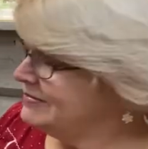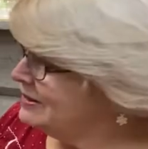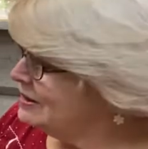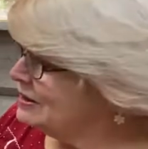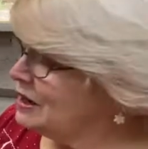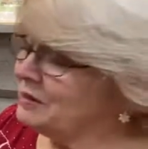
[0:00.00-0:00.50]

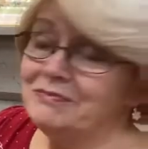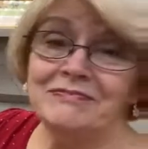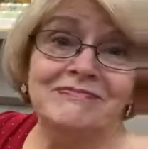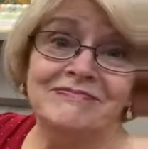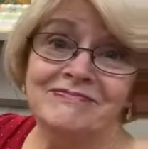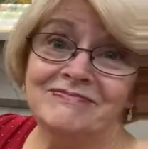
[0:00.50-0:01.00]
and some
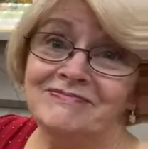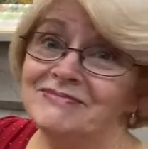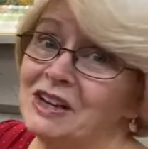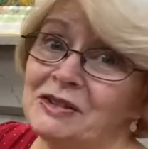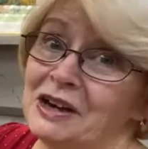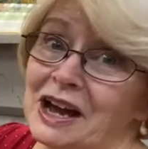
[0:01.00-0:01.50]

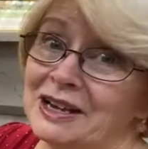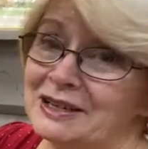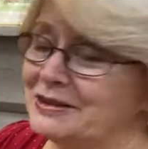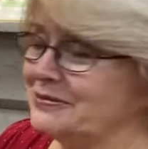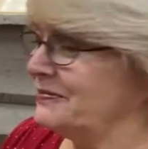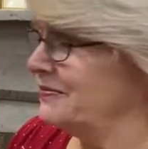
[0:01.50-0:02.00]
are not.